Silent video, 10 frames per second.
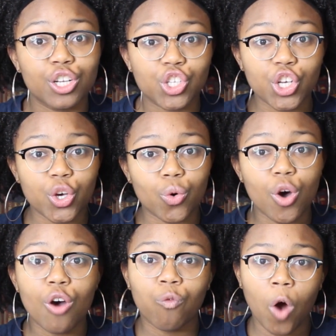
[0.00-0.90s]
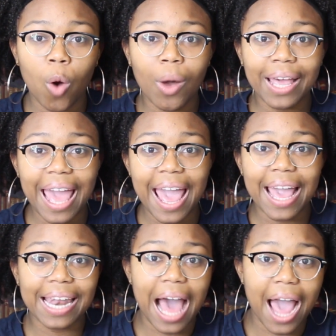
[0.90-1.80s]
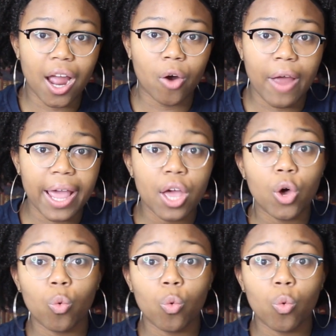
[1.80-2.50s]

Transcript: 2. 401k and IRA,